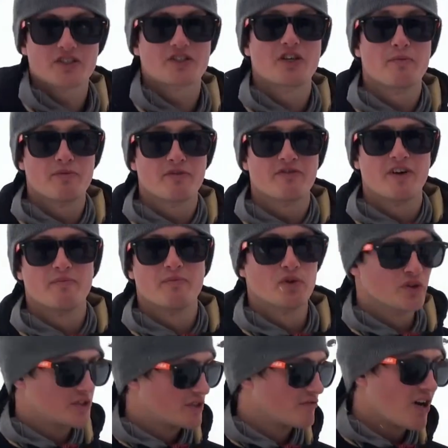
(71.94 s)
super fun
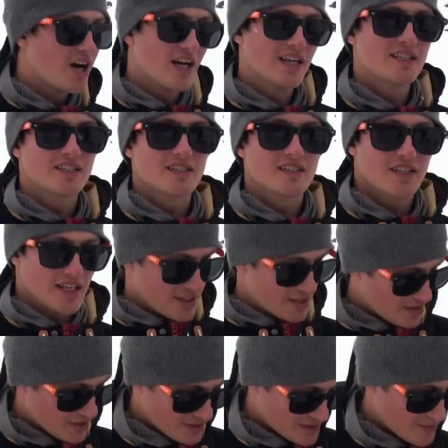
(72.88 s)
board to ride.
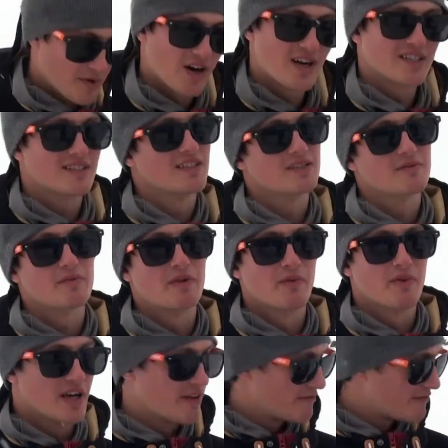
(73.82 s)
It's not surprising it's been a